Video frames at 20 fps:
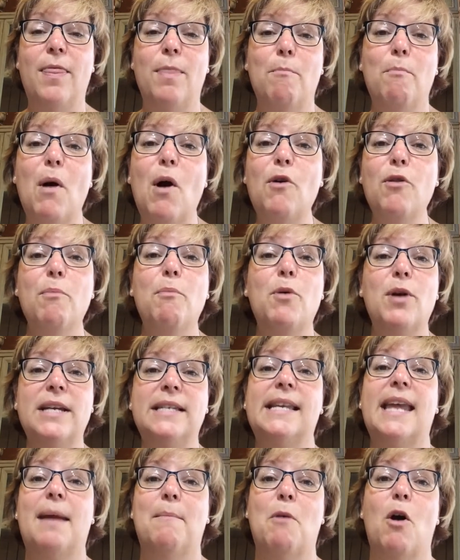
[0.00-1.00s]
And both
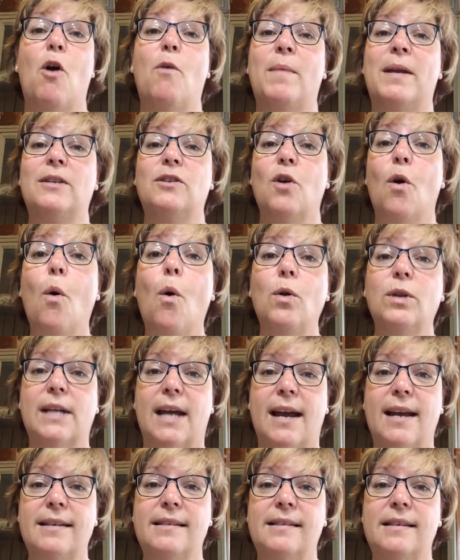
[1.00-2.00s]
boys came home and told
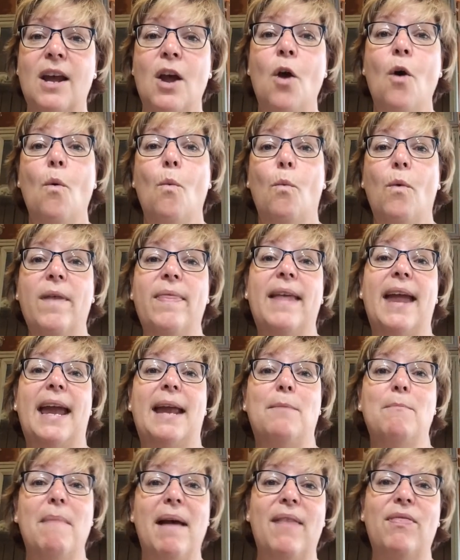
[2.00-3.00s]
us, when they
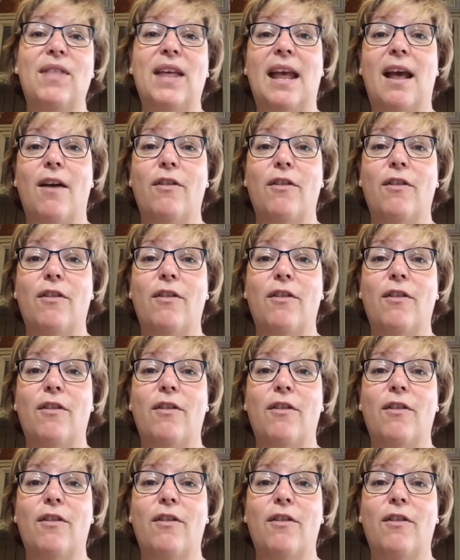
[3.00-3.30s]
had met the